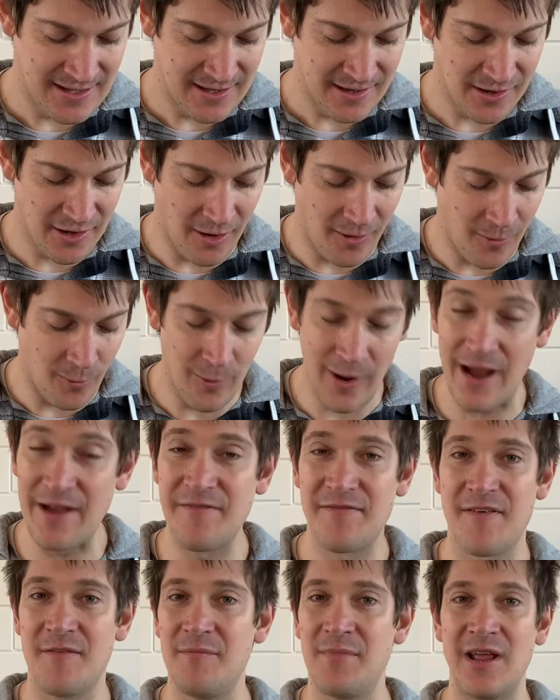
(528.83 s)
Go away
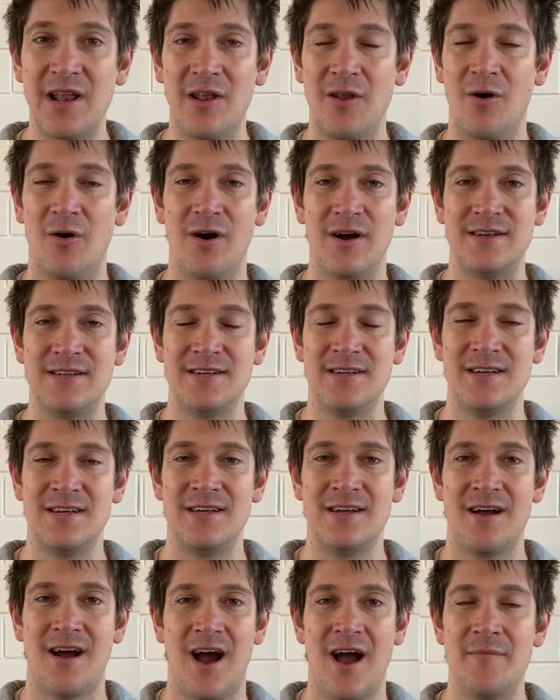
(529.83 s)
from me, Lord.
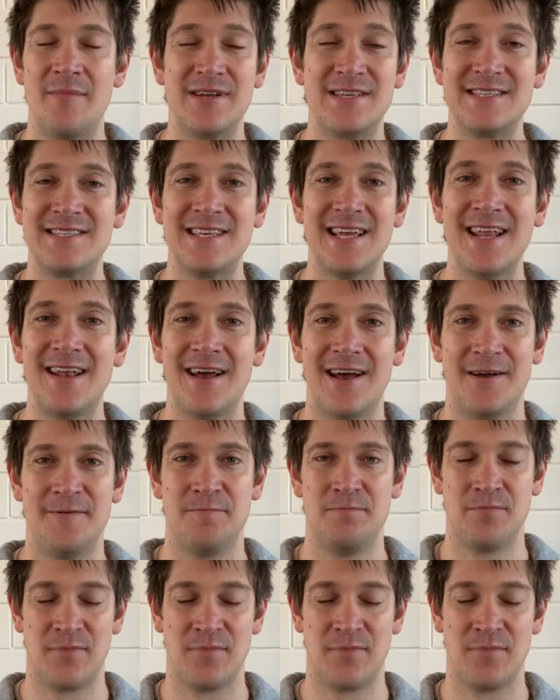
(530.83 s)
I'm a sinner.